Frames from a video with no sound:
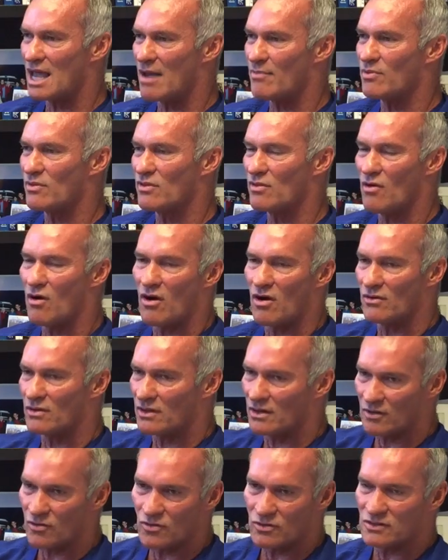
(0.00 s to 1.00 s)
happen to the heart, and
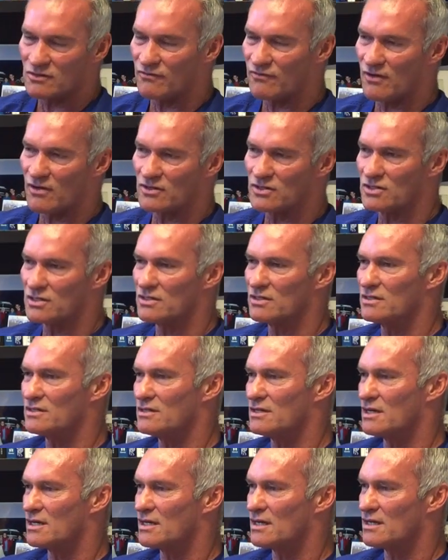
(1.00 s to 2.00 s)
then, of course, the
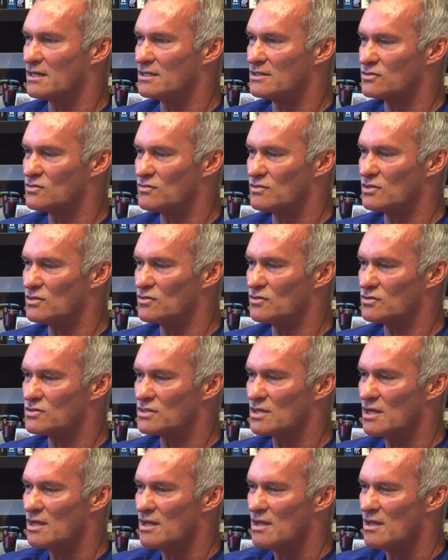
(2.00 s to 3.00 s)
function is reduced.